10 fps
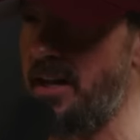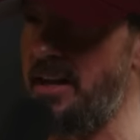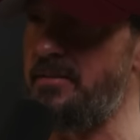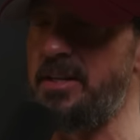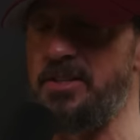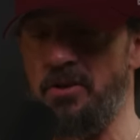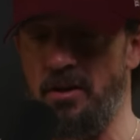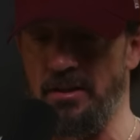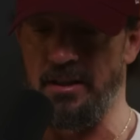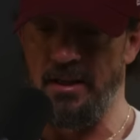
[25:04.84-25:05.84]
Ava and
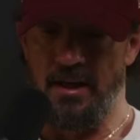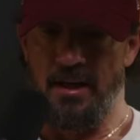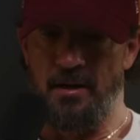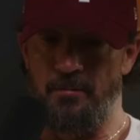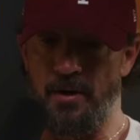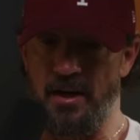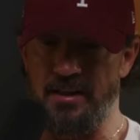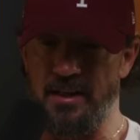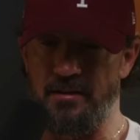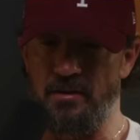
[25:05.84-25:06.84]
Charlie. But I
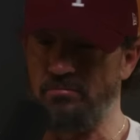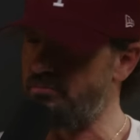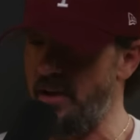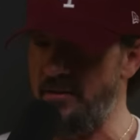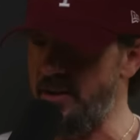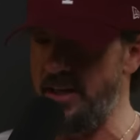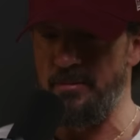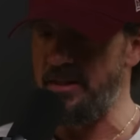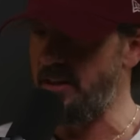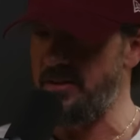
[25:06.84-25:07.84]
think, Ava hit
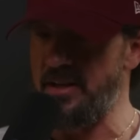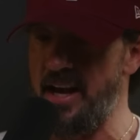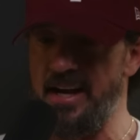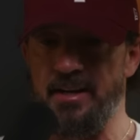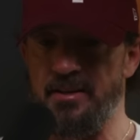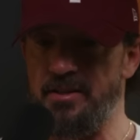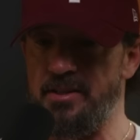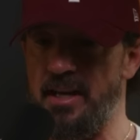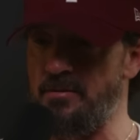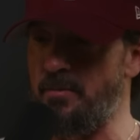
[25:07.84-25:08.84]
me the other day.
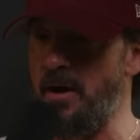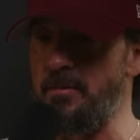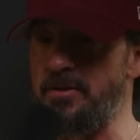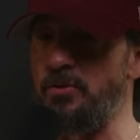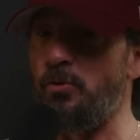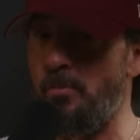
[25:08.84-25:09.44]
She has a problem at school.